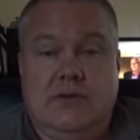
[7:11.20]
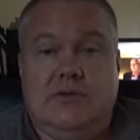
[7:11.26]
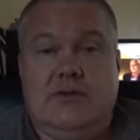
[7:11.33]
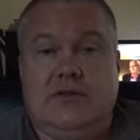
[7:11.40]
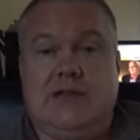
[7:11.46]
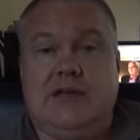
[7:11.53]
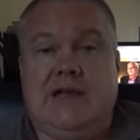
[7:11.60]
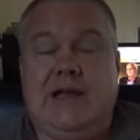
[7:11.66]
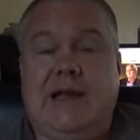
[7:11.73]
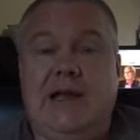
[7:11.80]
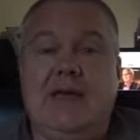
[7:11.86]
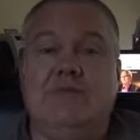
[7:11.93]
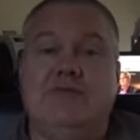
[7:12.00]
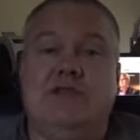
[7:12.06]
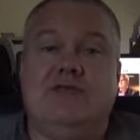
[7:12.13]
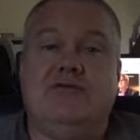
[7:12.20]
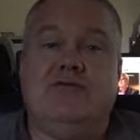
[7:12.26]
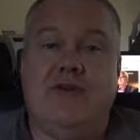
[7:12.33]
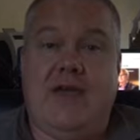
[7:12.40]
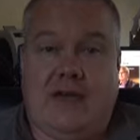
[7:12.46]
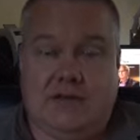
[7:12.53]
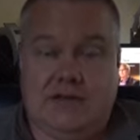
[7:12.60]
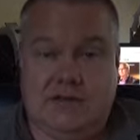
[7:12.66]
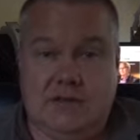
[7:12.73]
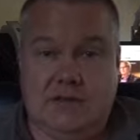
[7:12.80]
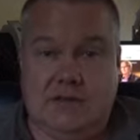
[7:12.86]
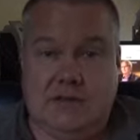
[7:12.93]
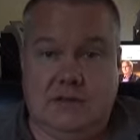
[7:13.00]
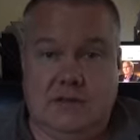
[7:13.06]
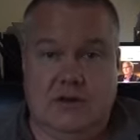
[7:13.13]
that the claimed effect
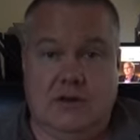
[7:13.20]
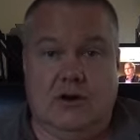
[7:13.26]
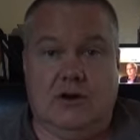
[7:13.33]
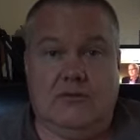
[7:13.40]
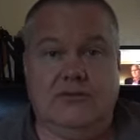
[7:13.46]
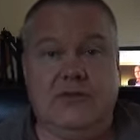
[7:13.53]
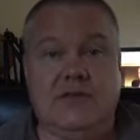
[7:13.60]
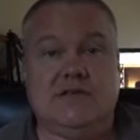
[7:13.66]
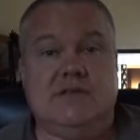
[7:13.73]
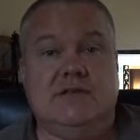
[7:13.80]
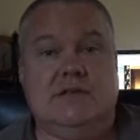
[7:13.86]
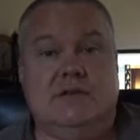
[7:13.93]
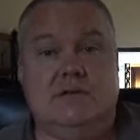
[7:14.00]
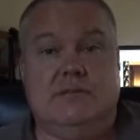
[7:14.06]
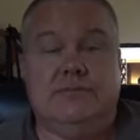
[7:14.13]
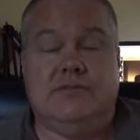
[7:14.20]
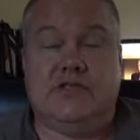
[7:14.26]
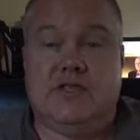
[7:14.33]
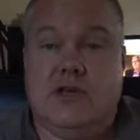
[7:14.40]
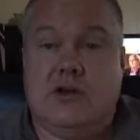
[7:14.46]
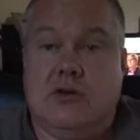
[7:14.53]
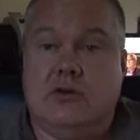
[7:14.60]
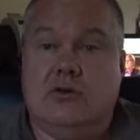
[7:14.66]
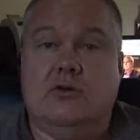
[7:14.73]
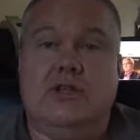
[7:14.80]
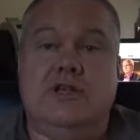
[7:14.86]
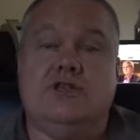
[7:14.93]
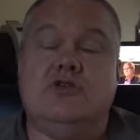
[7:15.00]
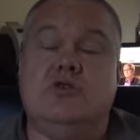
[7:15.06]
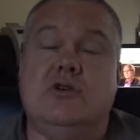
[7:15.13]
of these little stick-on
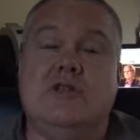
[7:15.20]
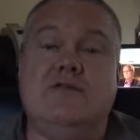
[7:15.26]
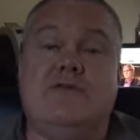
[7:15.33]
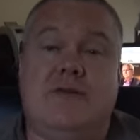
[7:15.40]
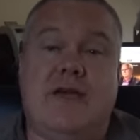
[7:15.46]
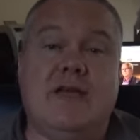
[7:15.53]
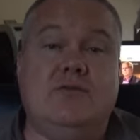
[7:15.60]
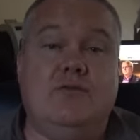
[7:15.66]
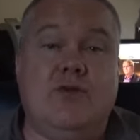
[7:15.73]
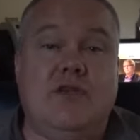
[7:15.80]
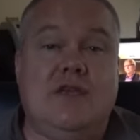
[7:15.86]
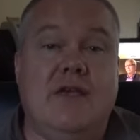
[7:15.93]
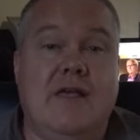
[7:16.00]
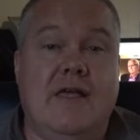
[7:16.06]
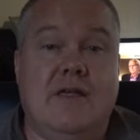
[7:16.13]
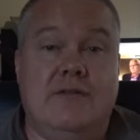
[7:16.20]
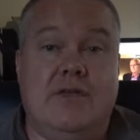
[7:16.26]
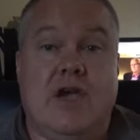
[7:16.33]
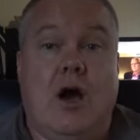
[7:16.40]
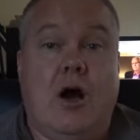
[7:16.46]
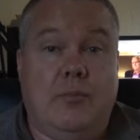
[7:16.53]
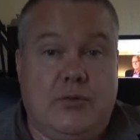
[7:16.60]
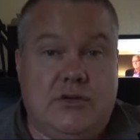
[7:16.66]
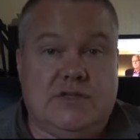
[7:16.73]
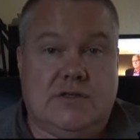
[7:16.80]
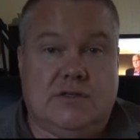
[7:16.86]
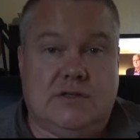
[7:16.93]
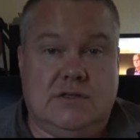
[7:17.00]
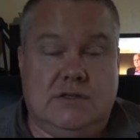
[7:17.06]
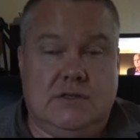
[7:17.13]
goodies could in fact be the
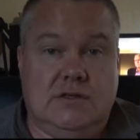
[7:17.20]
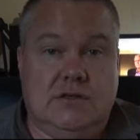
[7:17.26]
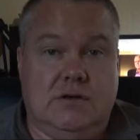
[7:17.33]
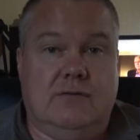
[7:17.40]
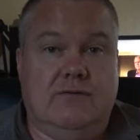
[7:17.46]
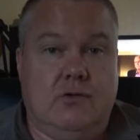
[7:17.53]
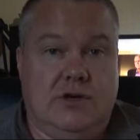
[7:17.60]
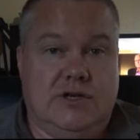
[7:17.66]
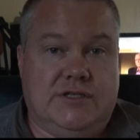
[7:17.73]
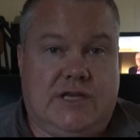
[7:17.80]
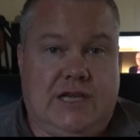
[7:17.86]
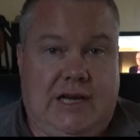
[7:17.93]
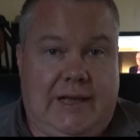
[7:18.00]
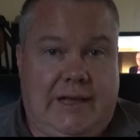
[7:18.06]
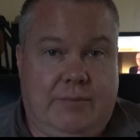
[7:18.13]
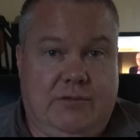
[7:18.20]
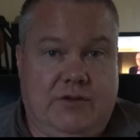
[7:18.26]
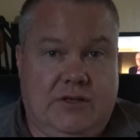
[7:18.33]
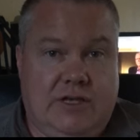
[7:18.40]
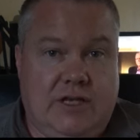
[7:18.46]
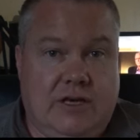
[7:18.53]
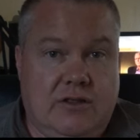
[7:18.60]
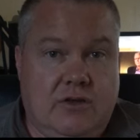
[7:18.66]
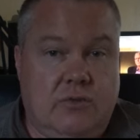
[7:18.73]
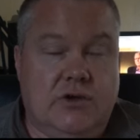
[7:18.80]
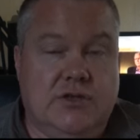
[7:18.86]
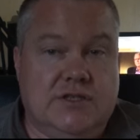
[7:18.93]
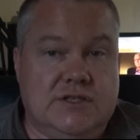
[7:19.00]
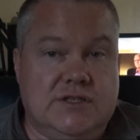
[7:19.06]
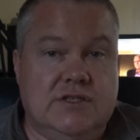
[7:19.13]
opposite of what is claimed. In other
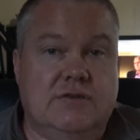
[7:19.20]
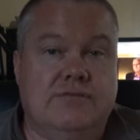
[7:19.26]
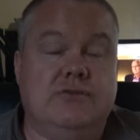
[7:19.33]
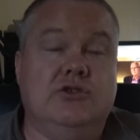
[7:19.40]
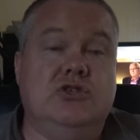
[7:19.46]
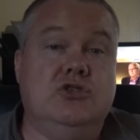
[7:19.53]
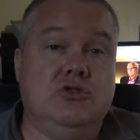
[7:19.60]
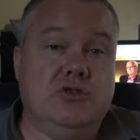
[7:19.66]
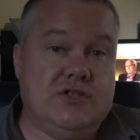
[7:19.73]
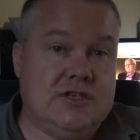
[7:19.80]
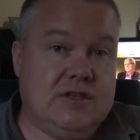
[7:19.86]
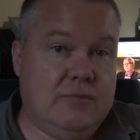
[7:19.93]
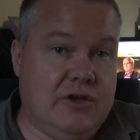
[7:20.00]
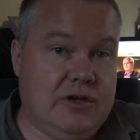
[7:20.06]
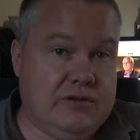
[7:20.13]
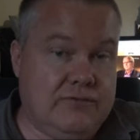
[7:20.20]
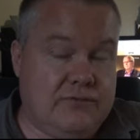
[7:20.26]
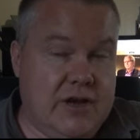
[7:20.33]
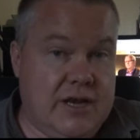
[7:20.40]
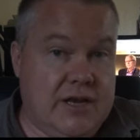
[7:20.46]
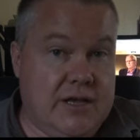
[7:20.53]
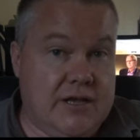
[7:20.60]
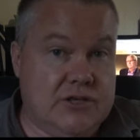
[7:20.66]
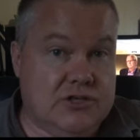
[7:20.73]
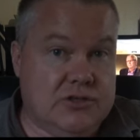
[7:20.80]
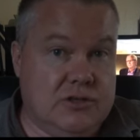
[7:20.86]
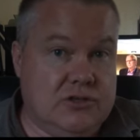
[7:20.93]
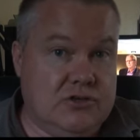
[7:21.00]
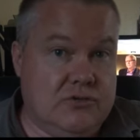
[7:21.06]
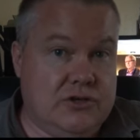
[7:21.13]
words, instead of reducing the amount of radiation
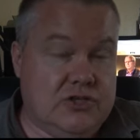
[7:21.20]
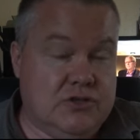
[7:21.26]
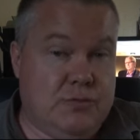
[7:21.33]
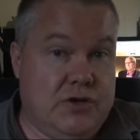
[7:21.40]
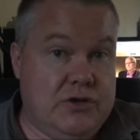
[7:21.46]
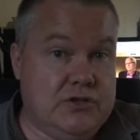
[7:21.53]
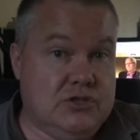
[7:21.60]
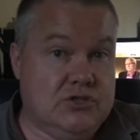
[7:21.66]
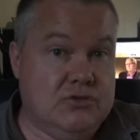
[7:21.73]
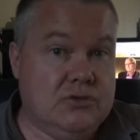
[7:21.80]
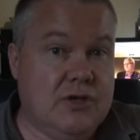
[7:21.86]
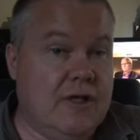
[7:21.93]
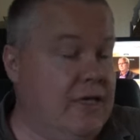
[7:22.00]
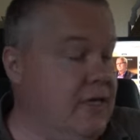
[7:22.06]
that you're exposed to,